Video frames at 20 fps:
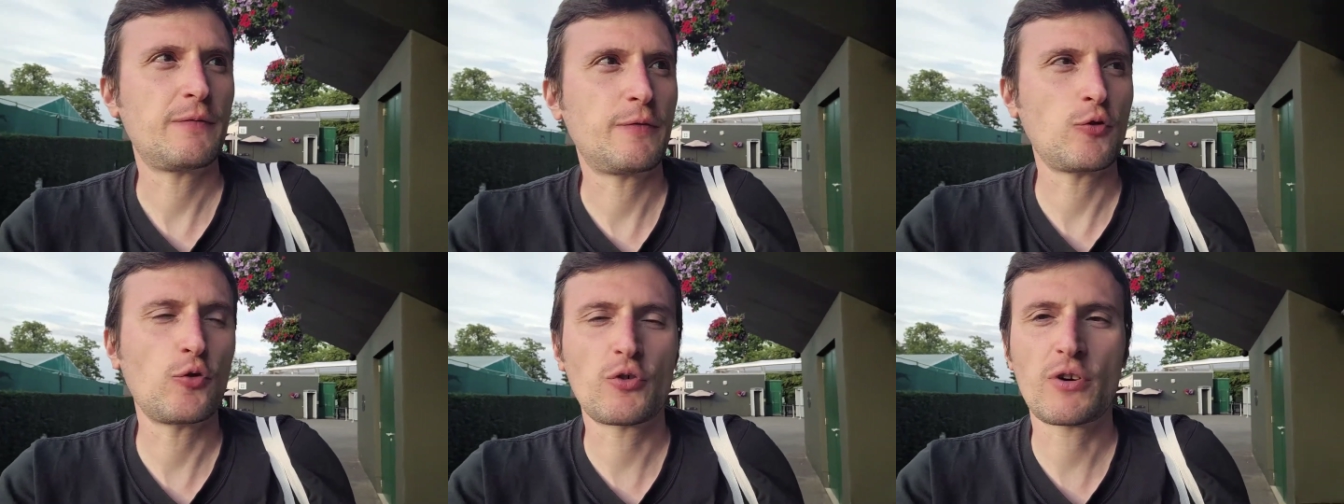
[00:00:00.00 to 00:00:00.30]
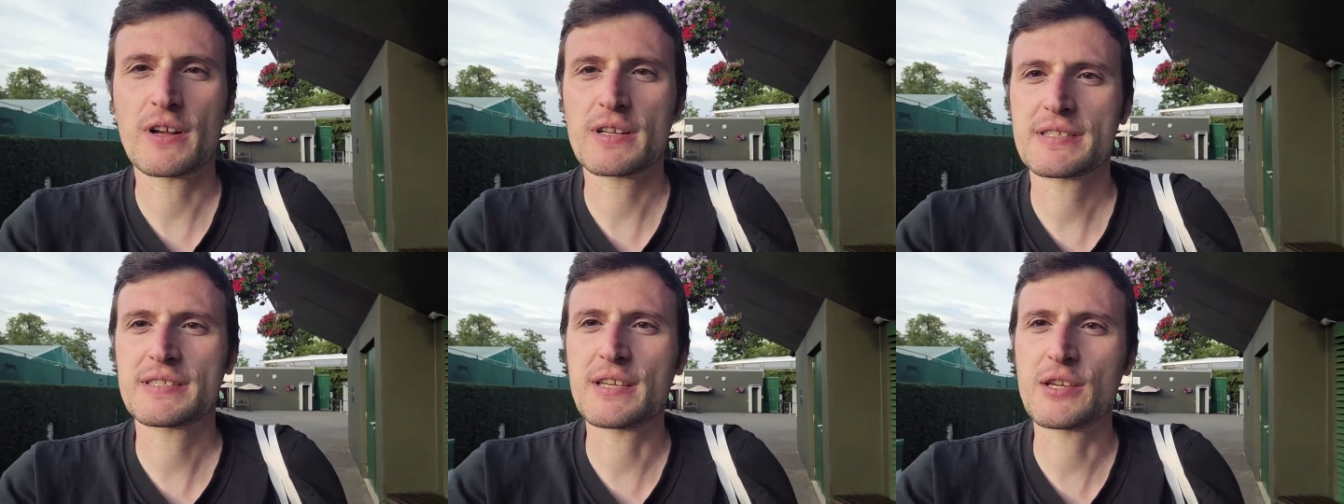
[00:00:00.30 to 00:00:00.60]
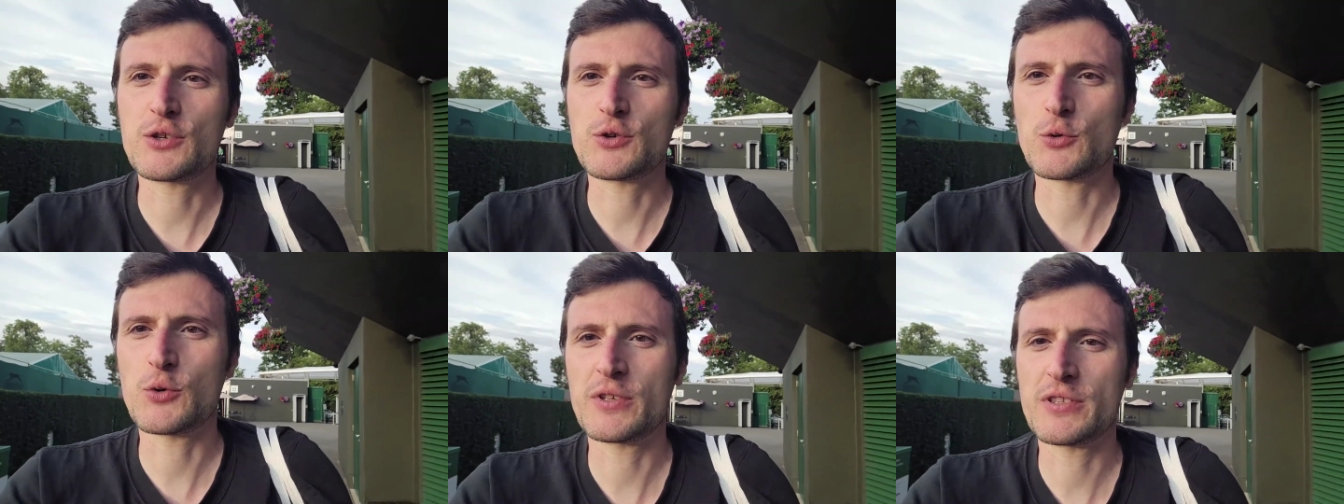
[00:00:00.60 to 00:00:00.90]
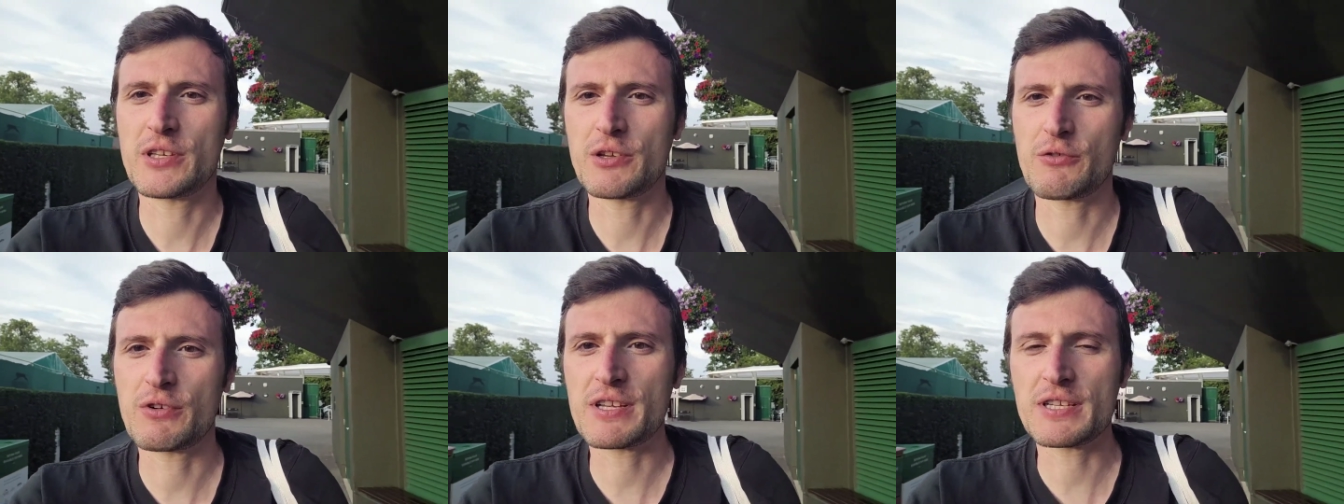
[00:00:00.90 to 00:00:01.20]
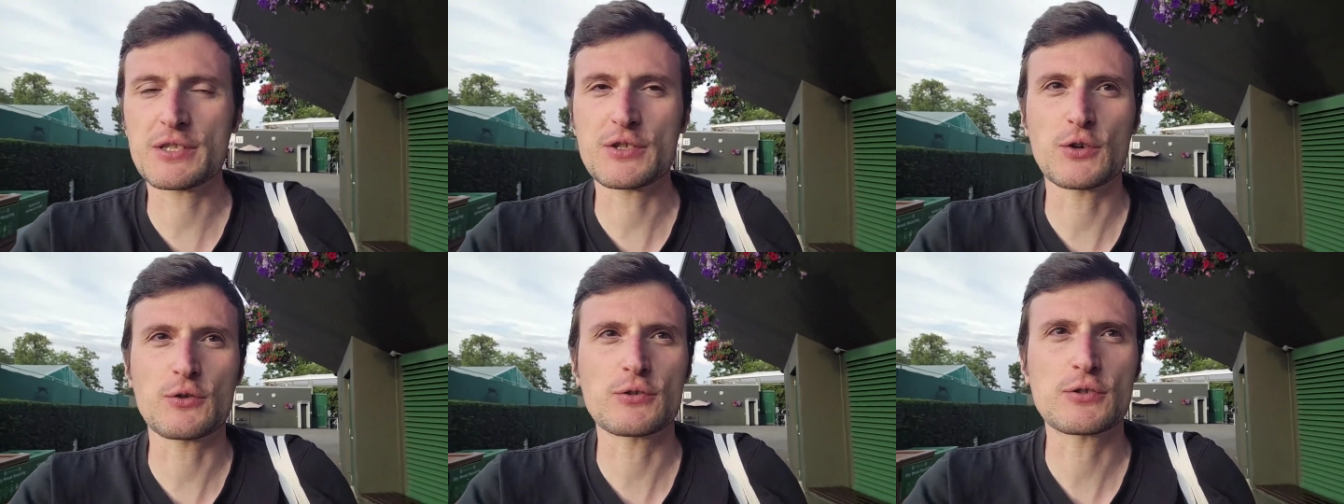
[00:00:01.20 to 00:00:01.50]
for uh, security
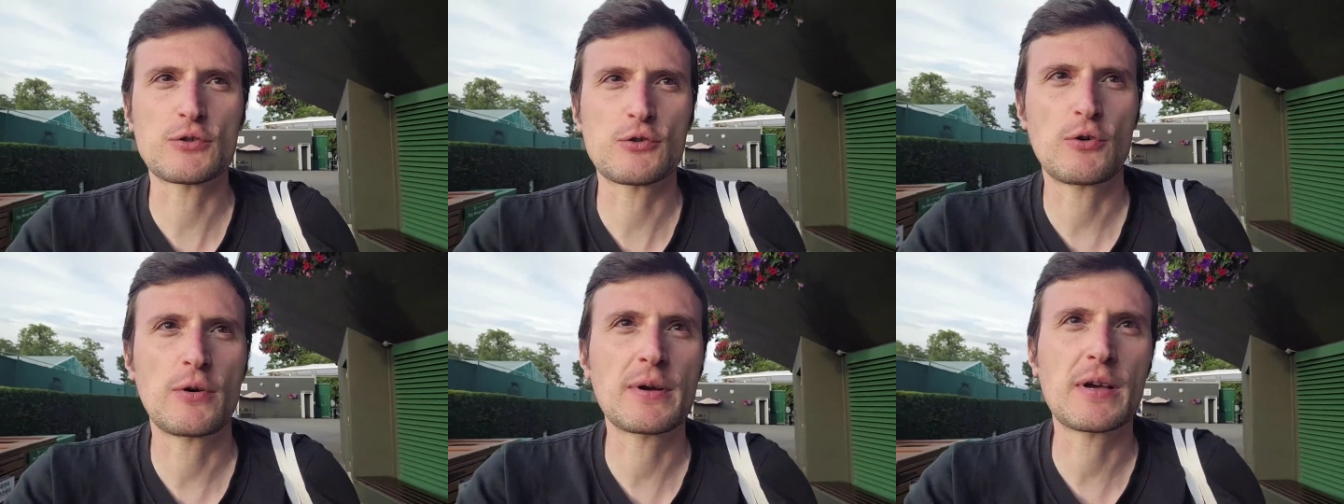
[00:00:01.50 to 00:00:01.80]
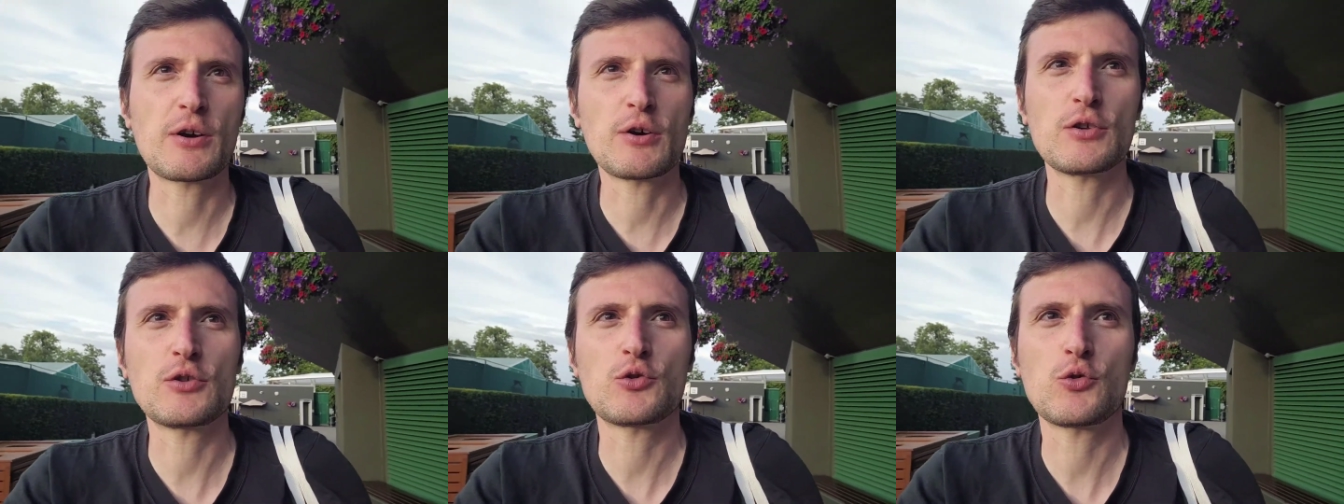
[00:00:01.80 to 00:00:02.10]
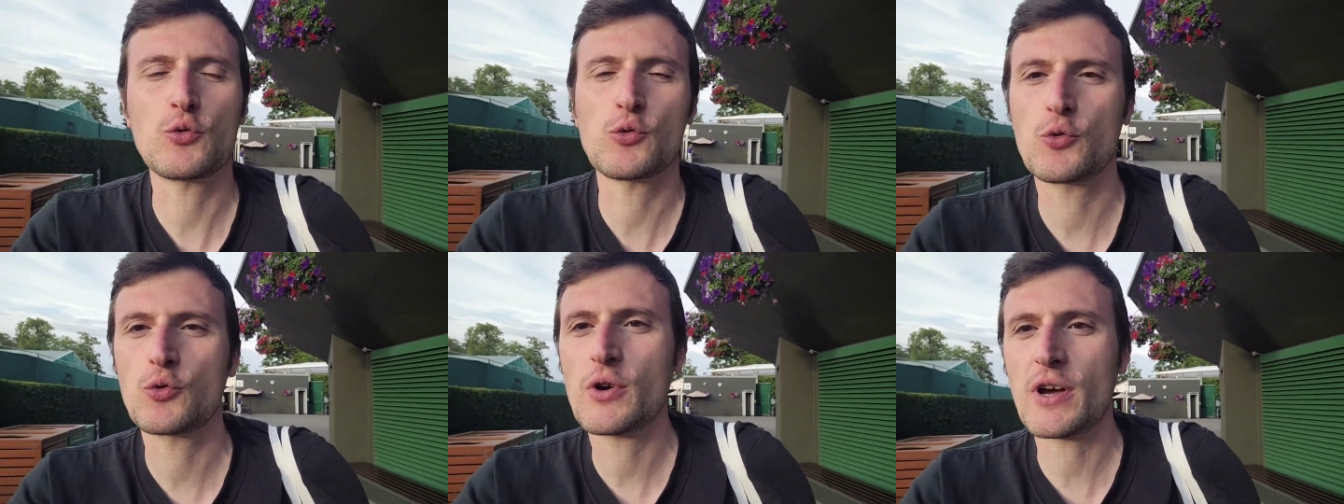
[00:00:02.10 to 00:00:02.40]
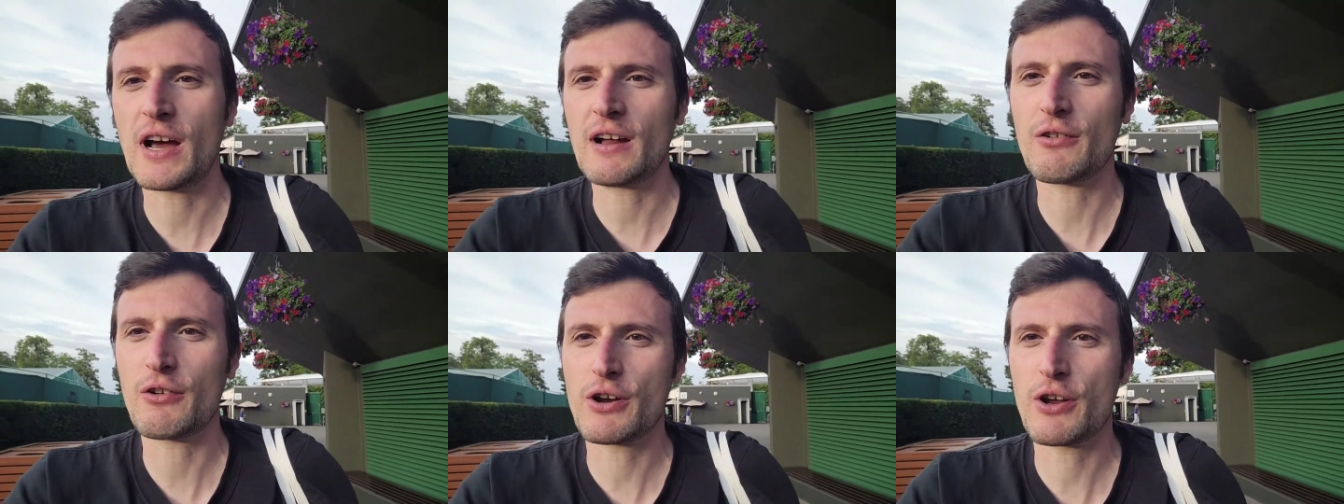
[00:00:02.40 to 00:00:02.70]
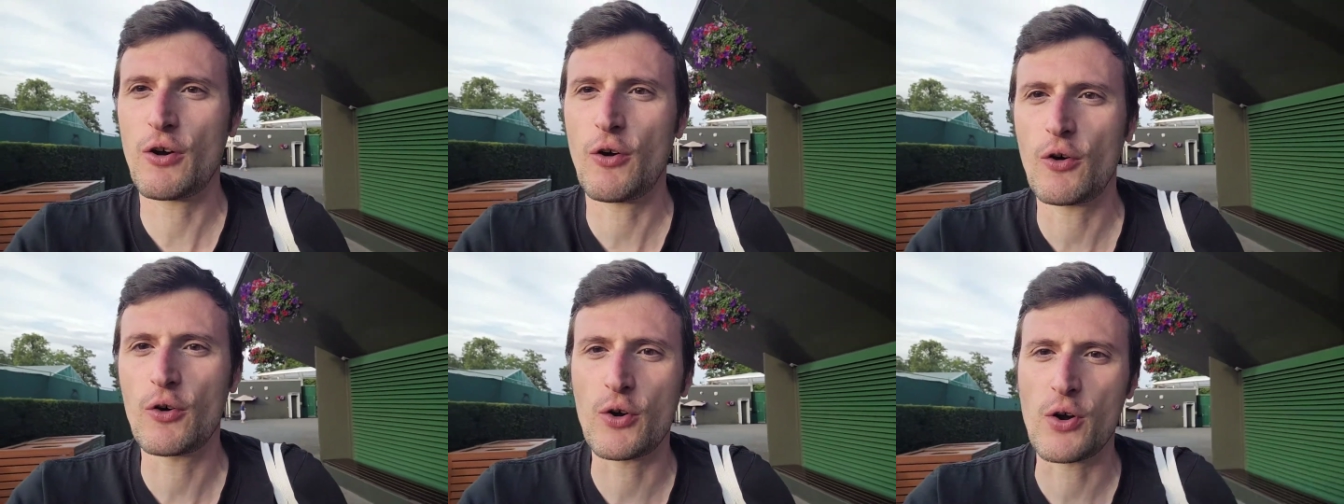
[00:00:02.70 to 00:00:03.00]
reasons, so I'm going to
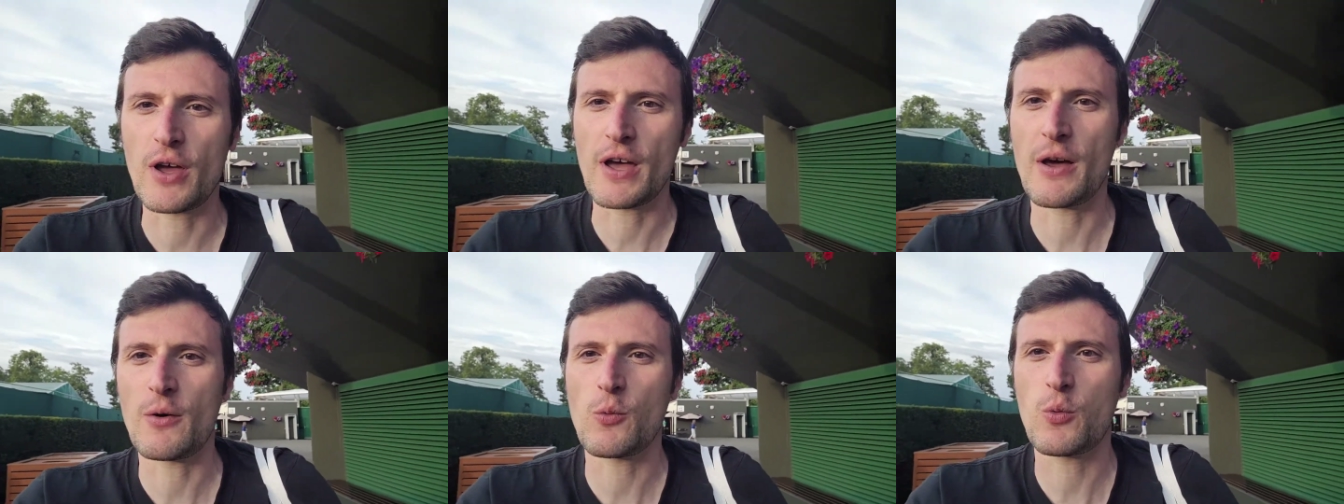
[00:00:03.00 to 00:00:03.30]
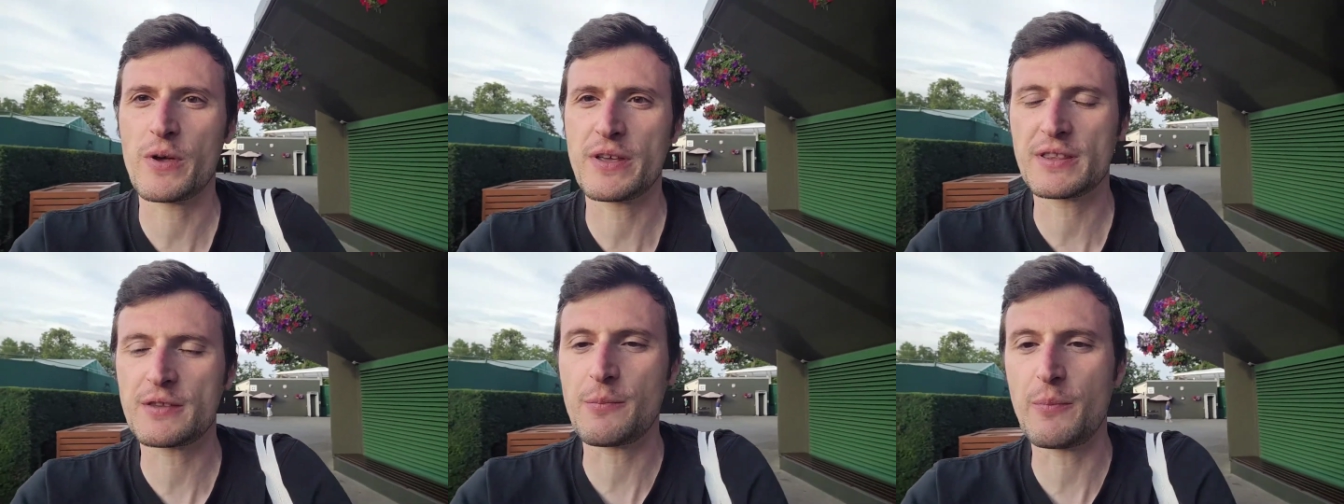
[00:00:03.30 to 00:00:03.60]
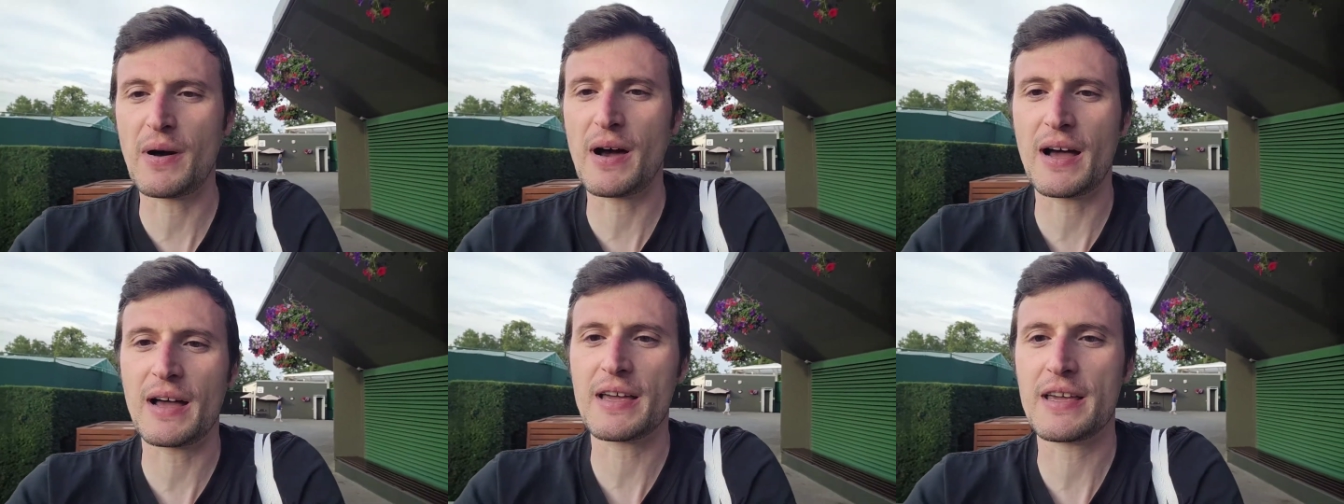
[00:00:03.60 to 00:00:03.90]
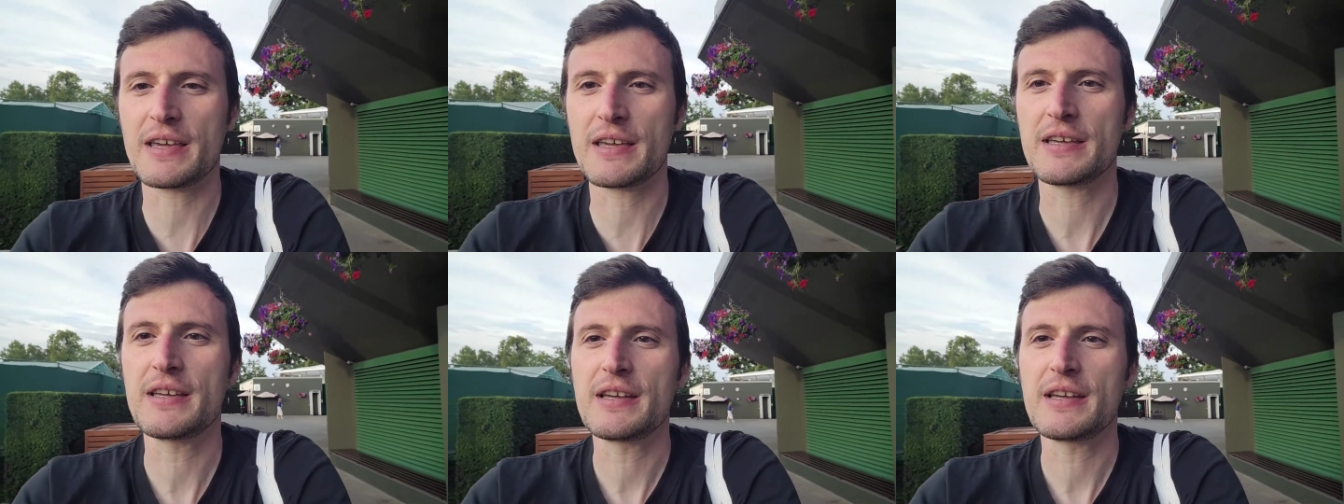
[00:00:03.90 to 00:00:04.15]
carry on uh, with my